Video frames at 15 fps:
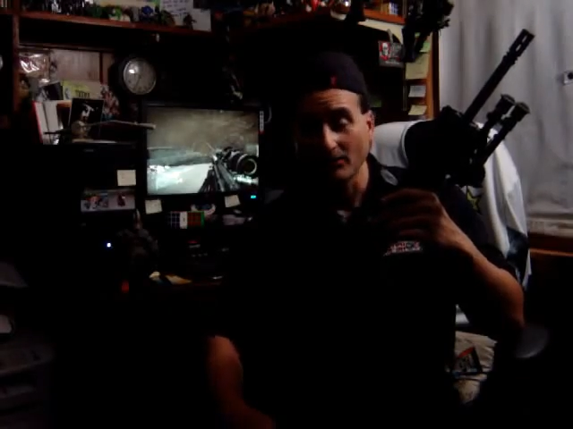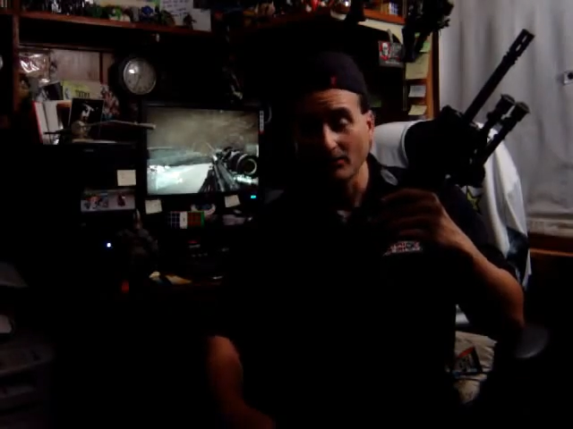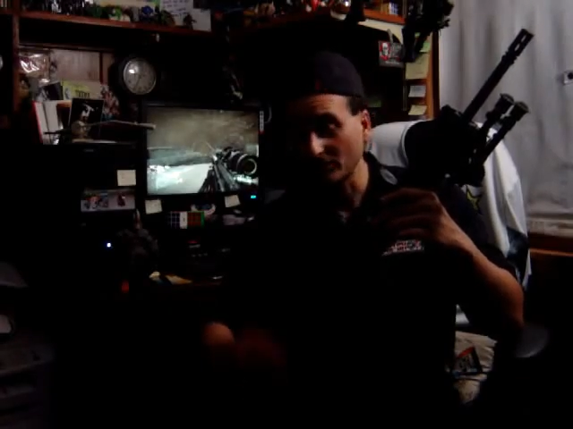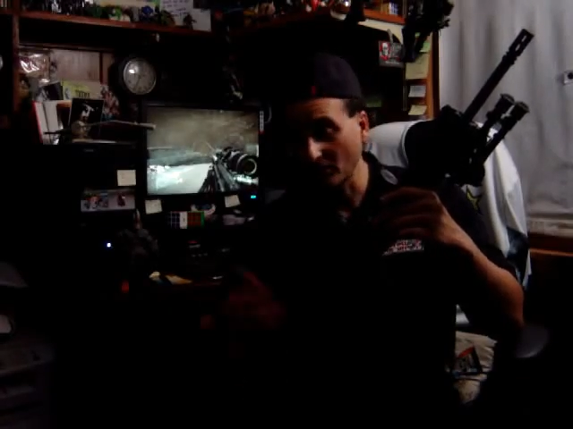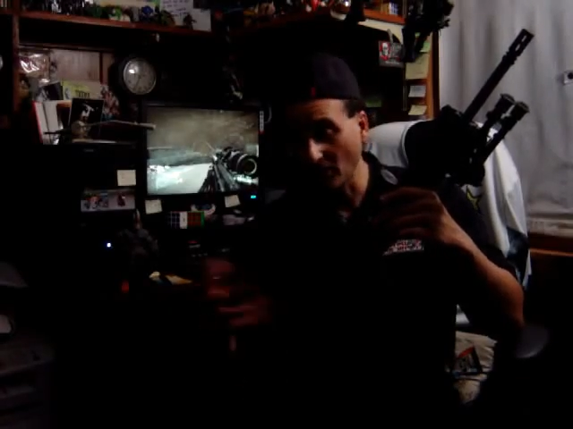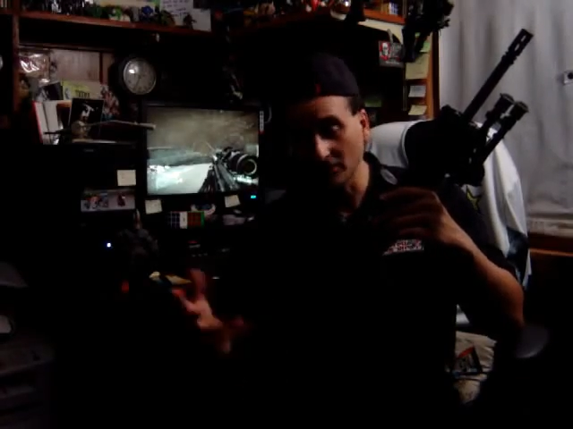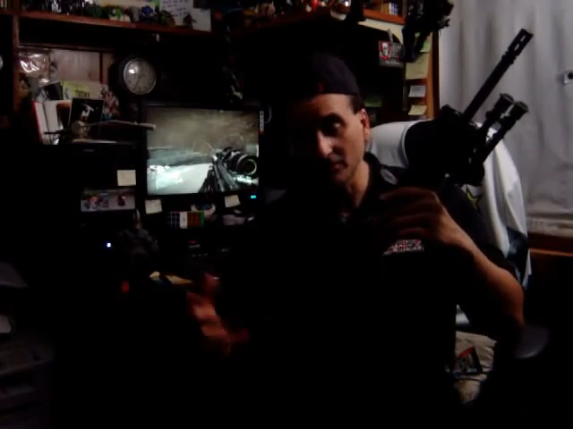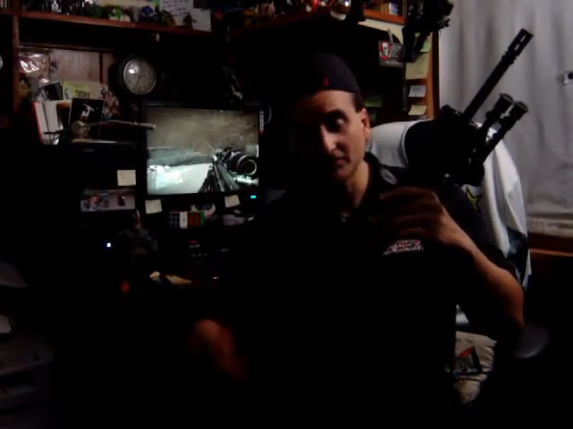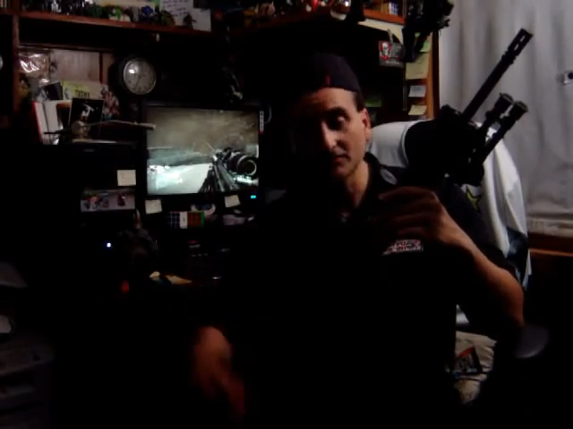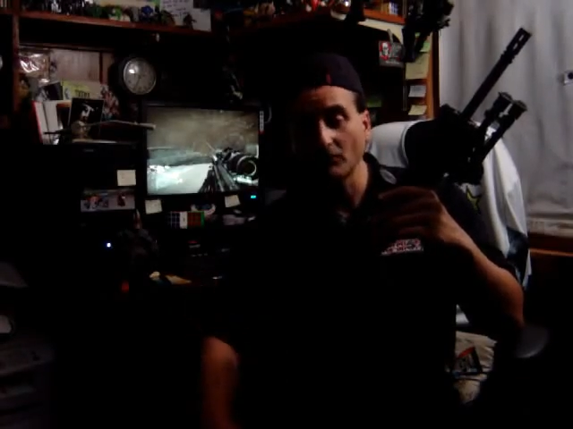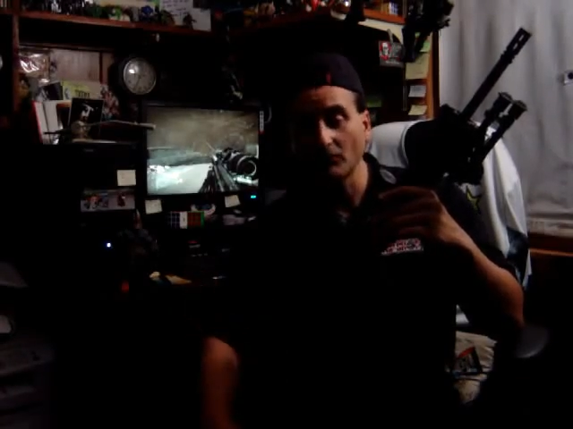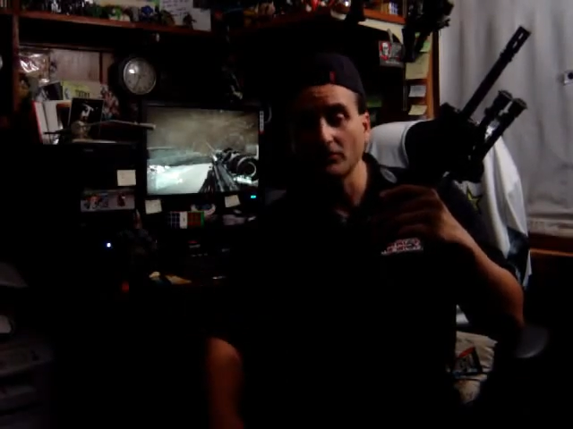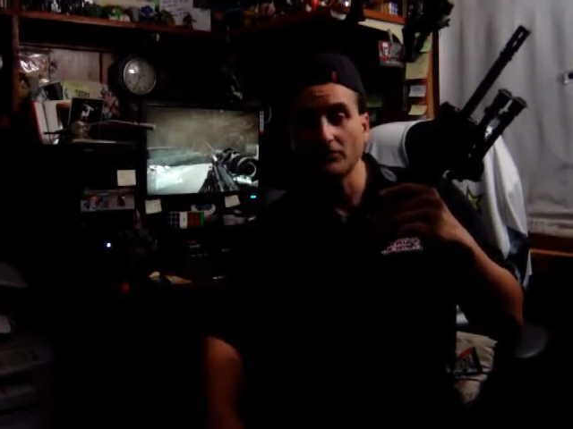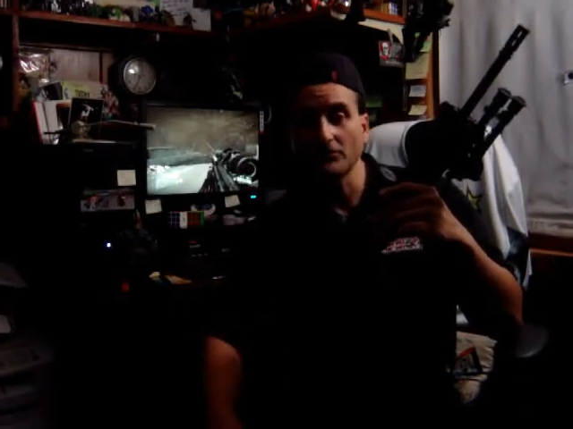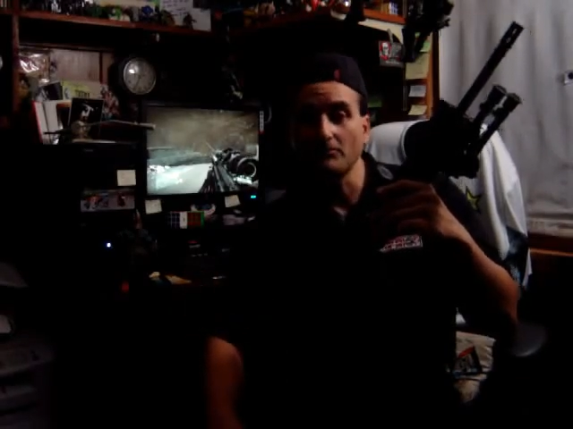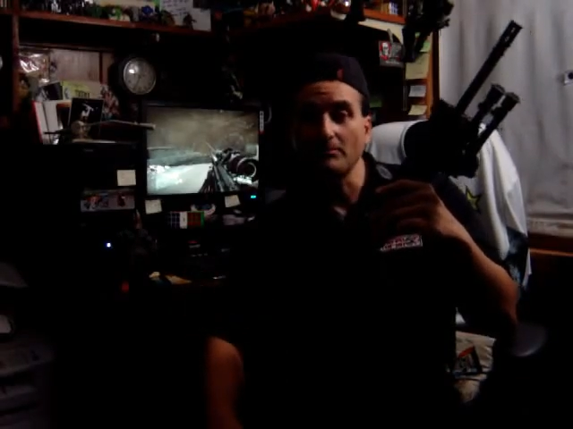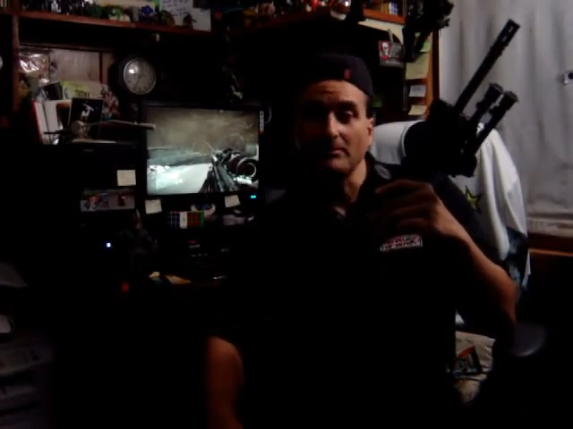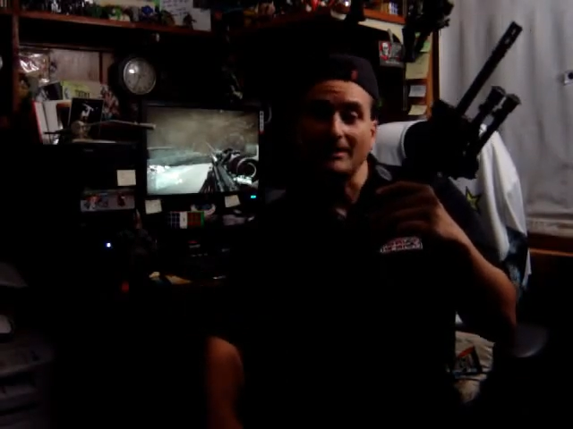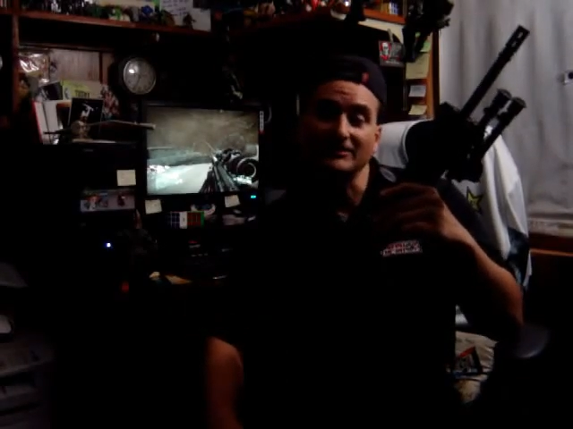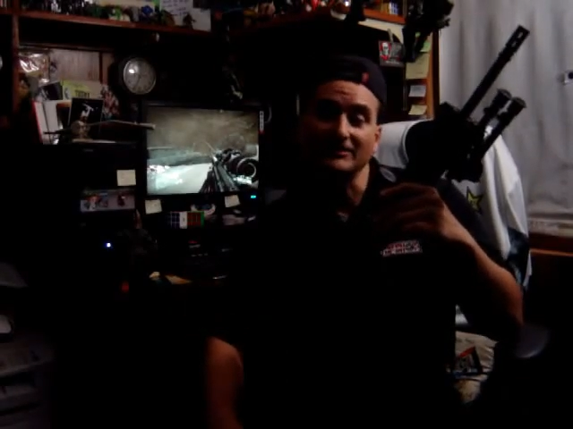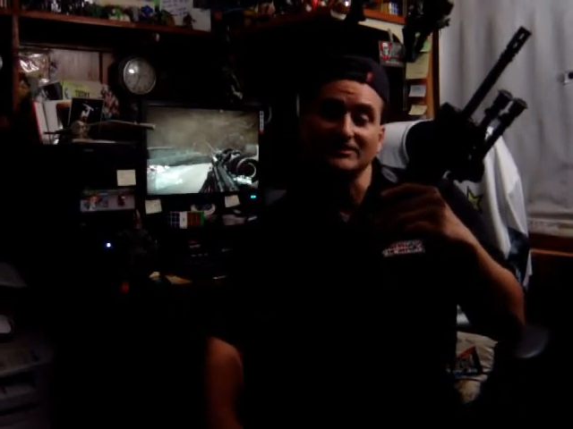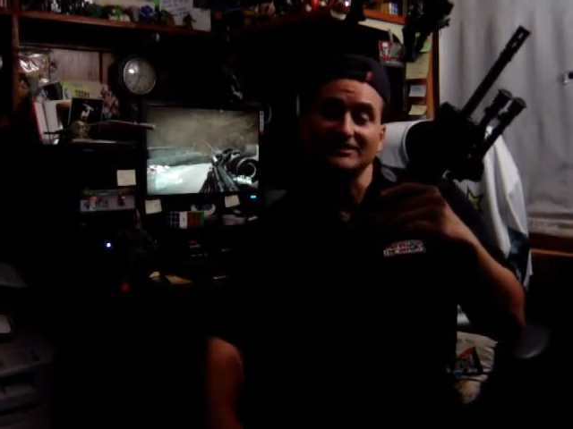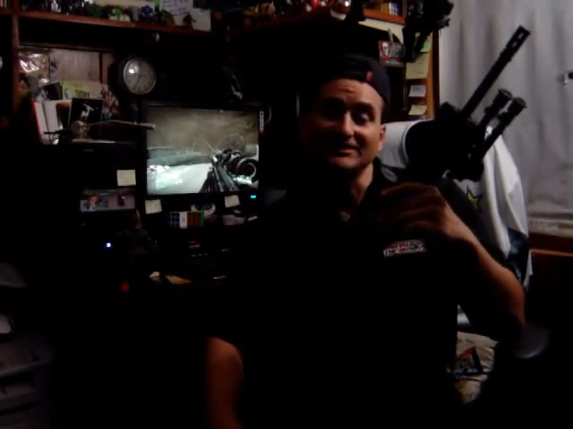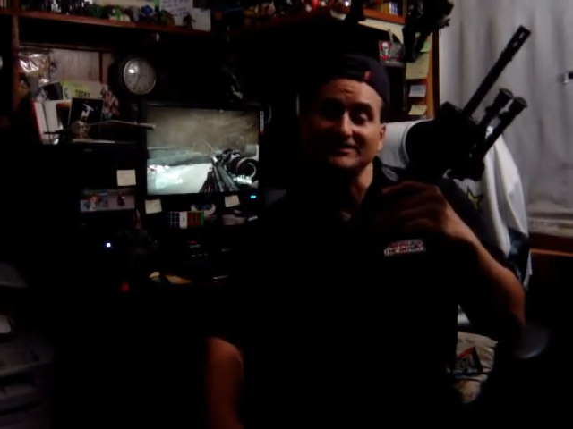Regardless of whether the magazine